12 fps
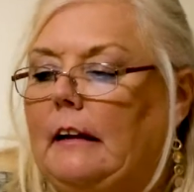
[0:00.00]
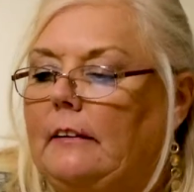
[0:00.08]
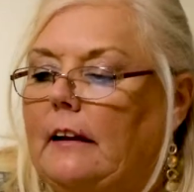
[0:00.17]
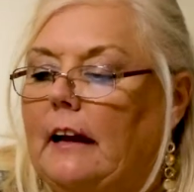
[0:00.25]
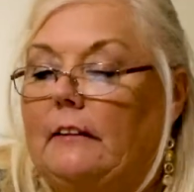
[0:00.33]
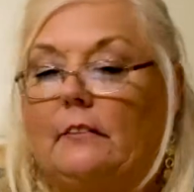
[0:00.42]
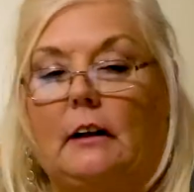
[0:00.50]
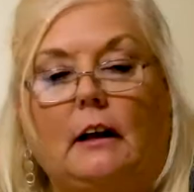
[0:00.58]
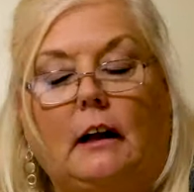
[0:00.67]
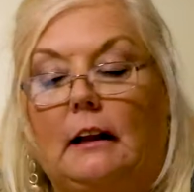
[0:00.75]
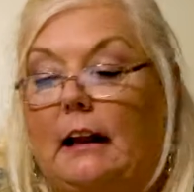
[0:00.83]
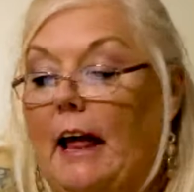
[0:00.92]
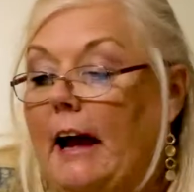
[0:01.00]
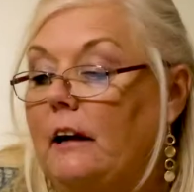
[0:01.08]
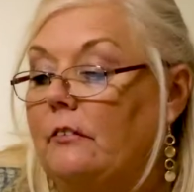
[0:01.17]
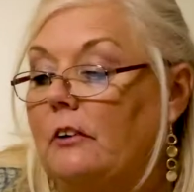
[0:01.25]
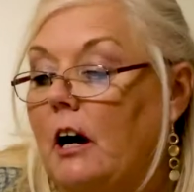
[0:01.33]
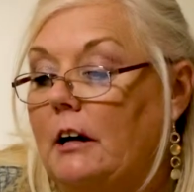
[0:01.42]
They have a lack
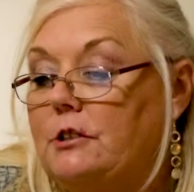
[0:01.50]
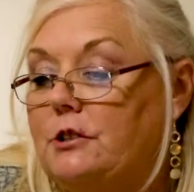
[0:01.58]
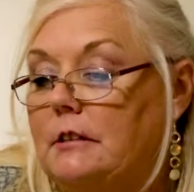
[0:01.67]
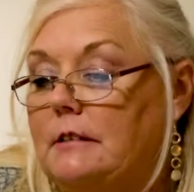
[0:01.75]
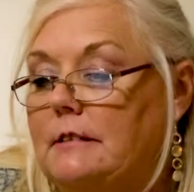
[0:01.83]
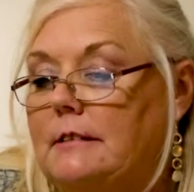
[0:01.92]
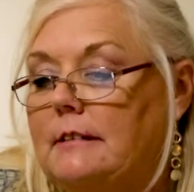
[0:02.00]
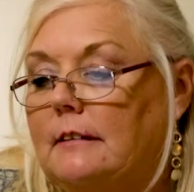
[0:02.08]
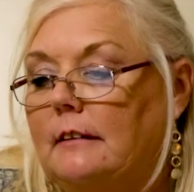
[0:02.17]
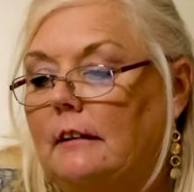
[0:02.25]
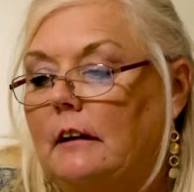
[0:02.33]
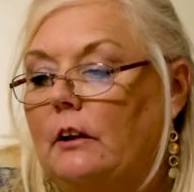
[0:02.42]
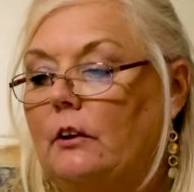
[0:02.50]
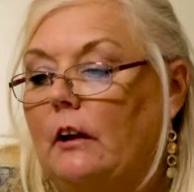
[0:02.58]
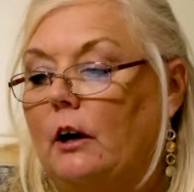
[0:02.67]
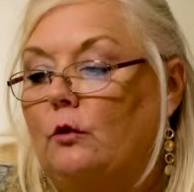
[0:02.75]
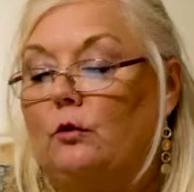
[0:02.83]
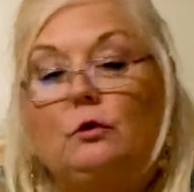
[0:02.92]
of conscience,
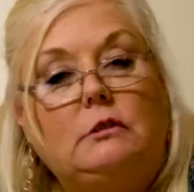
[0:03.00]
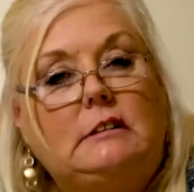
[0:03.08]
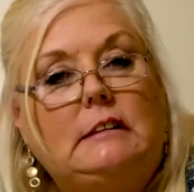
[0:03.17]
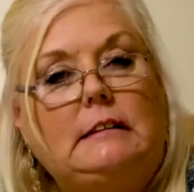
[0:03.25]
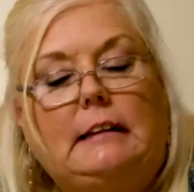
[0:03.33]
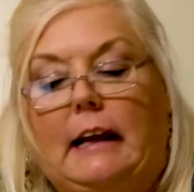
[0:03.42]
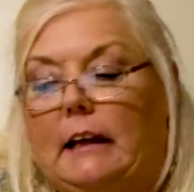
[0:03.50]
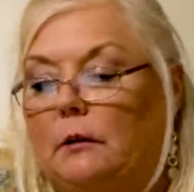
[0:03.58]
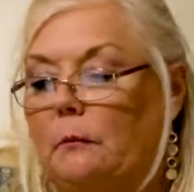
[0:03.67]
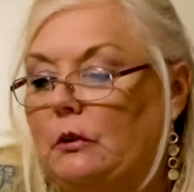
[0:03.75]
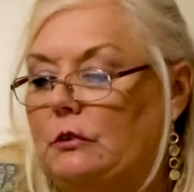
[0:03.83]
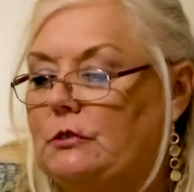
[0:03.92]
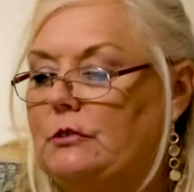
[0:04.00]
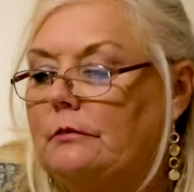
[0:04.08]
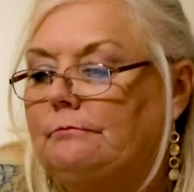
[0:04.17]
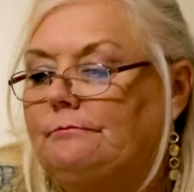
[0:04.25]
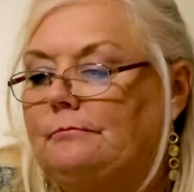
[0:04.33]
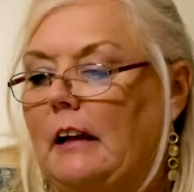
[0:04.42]
cruelty to animals,
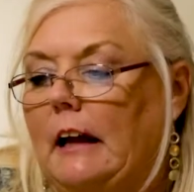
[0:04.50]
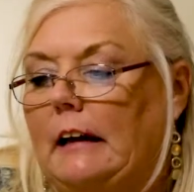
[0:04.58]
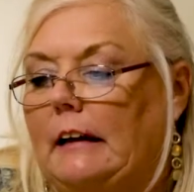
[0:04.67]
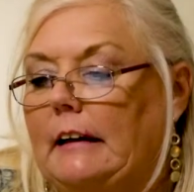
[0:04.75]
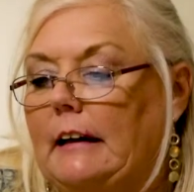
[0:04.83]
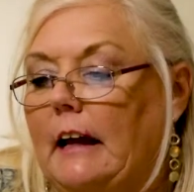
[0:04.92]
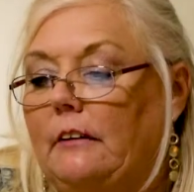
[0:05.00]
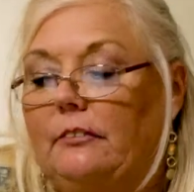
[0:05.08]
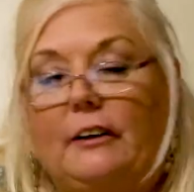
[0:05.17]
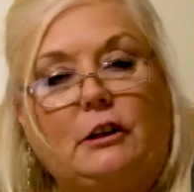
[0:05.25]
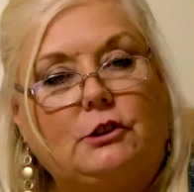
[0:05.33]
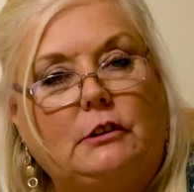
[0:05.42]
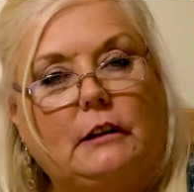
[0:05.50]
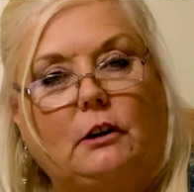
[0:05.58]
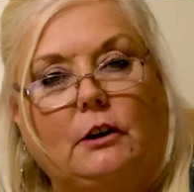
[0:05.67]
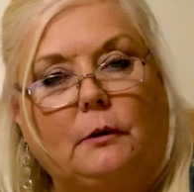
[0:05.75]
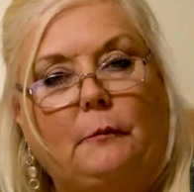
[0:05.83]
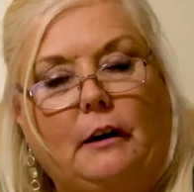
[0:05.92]
not affectionate
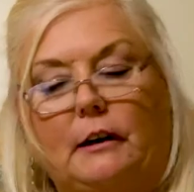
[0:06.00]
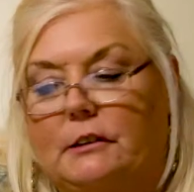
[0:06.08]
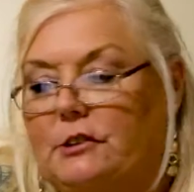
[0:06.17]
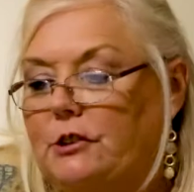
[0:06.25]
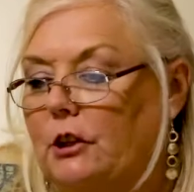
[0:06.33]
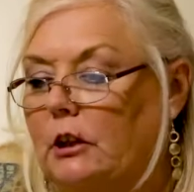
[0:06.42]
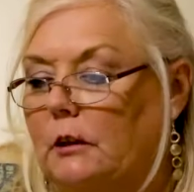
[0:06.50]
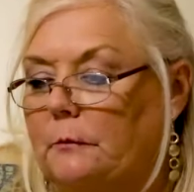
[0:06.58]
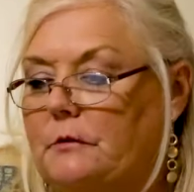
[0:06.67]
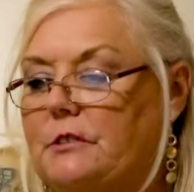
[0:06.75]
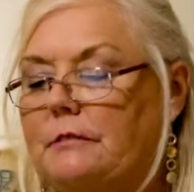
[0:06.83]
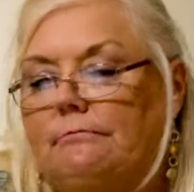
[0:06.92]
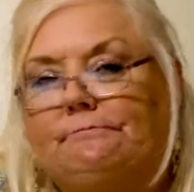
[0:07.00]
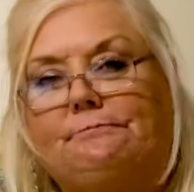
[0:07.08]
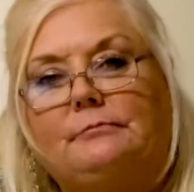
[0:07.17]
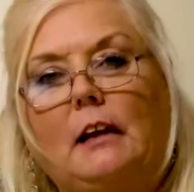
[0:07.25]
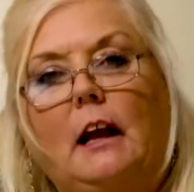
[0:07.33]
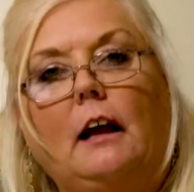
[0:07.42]
on the parents' terms,
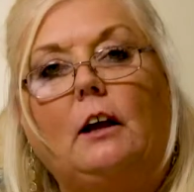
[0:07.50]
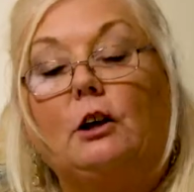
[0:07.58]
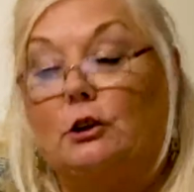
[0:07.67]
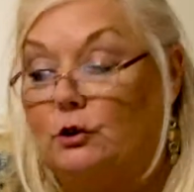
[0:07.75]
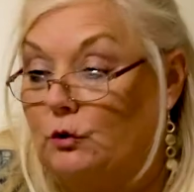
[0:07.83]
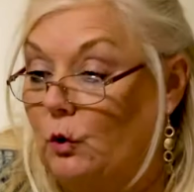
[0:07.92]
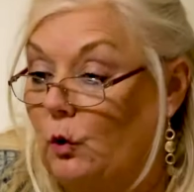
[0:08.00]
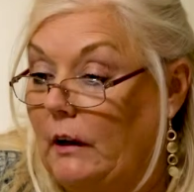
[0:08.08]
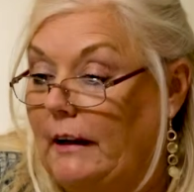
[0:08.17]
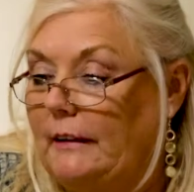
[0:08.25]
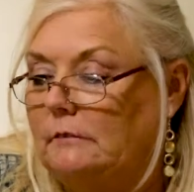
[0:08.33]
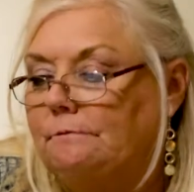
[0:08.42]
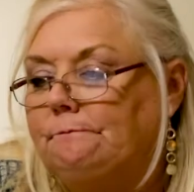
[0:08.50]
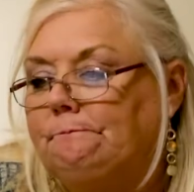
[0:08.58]
controlling,